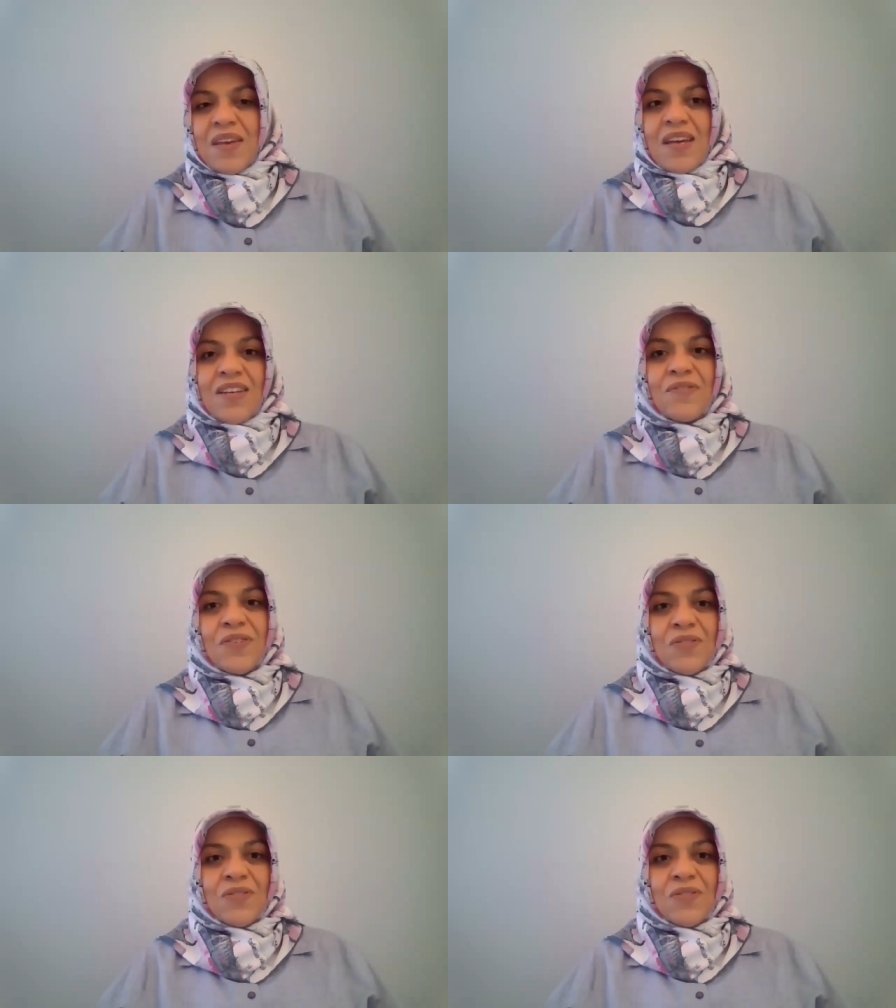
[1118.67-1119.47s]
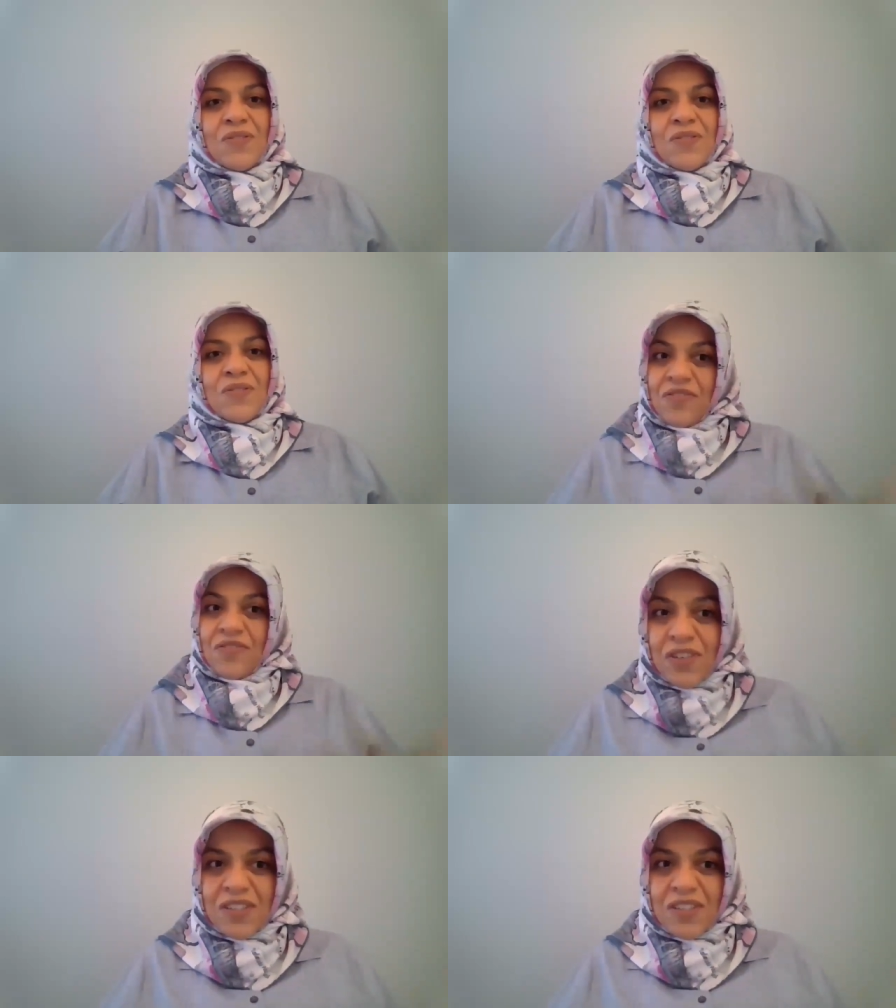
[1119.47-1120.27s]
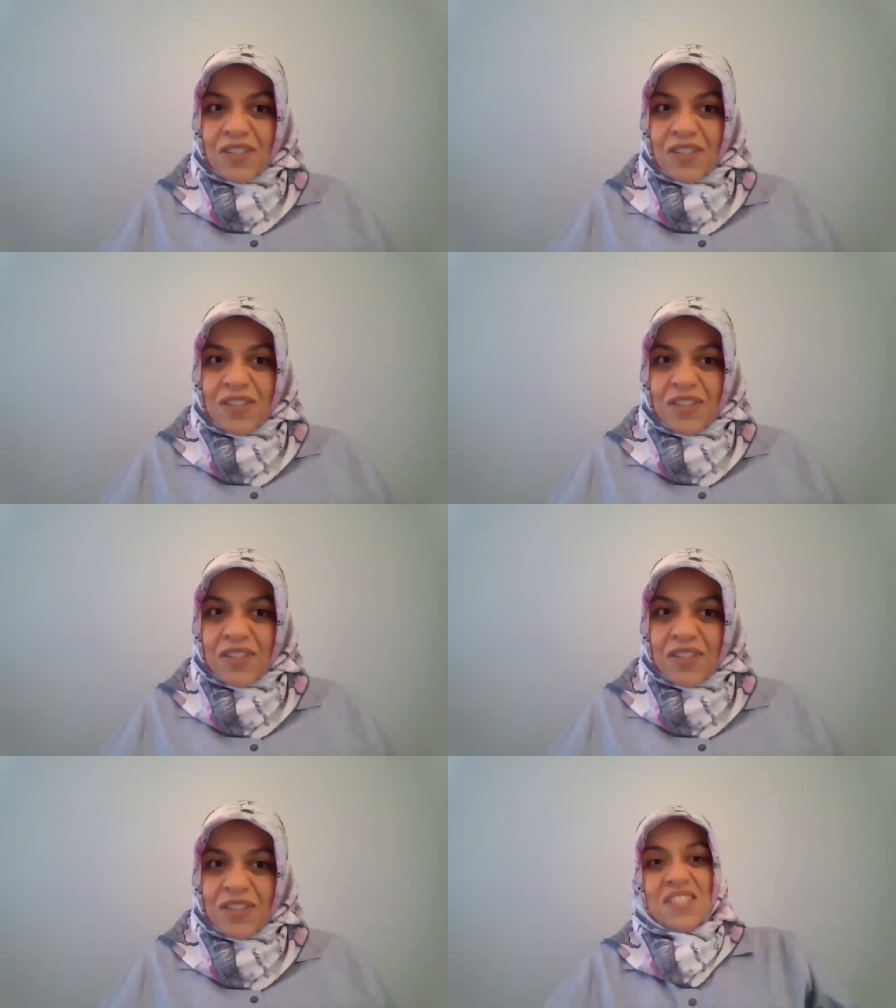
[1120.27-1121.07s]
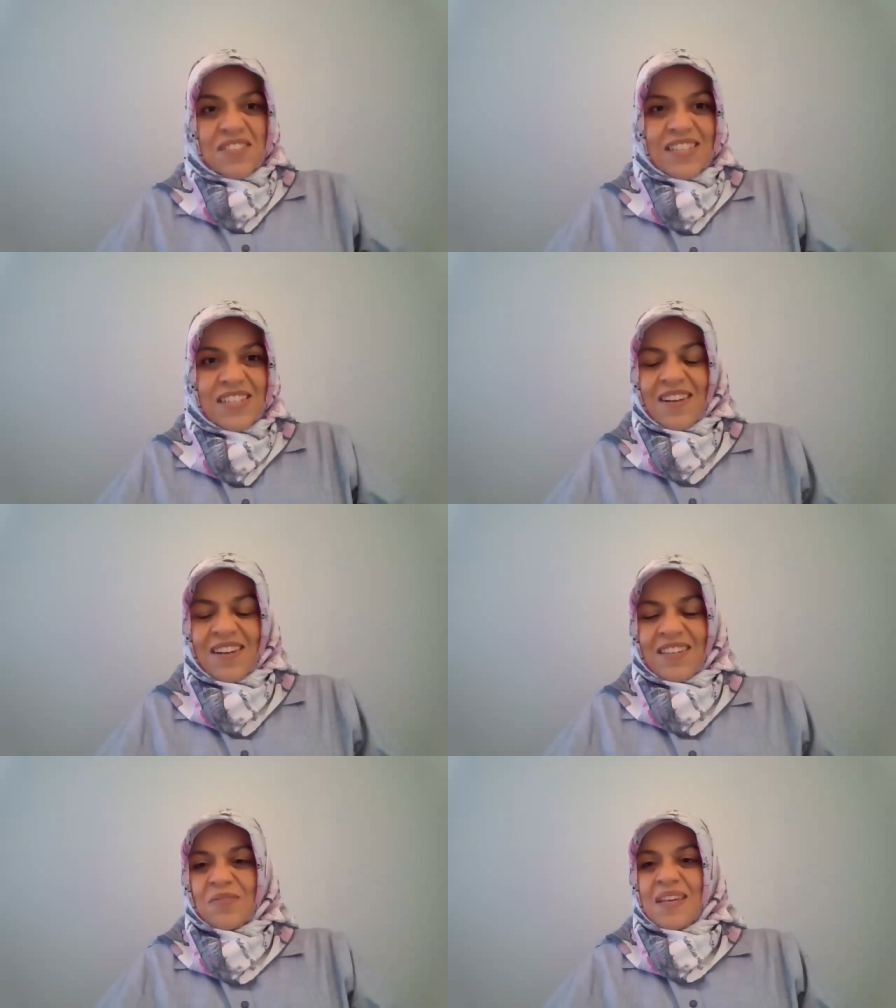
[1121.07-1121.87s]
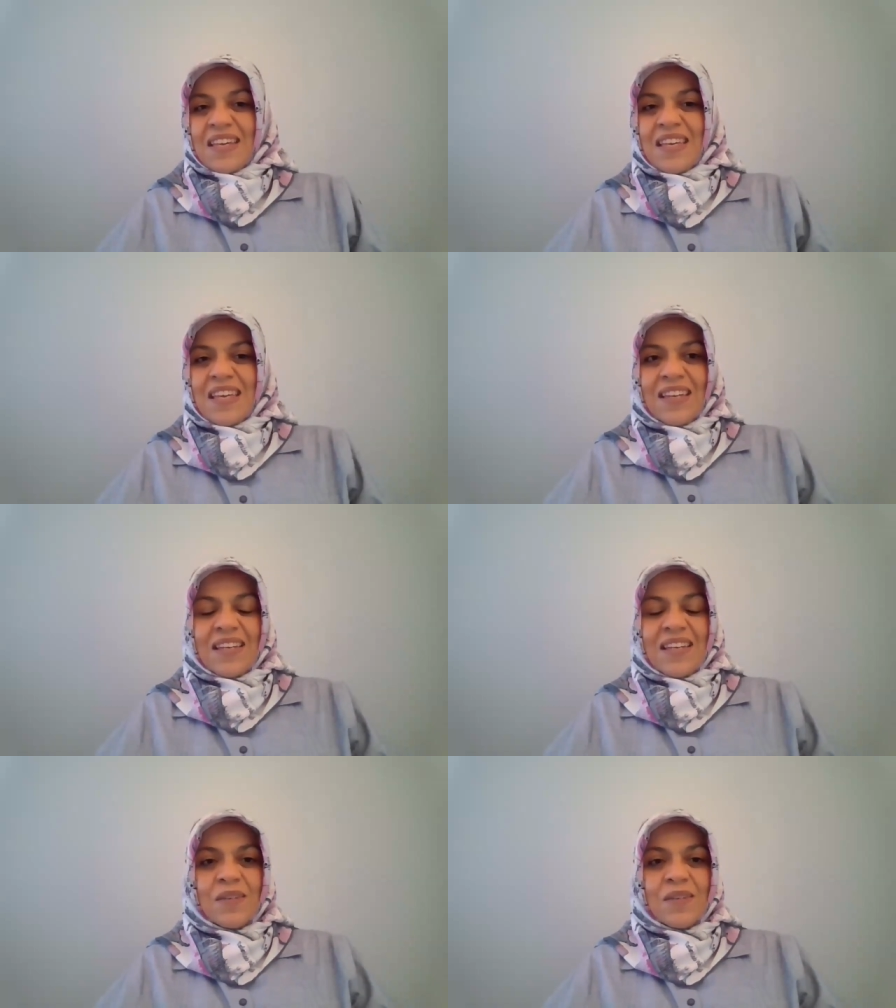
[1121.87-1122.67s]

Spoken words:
And if you need any further information, please reach out to me again.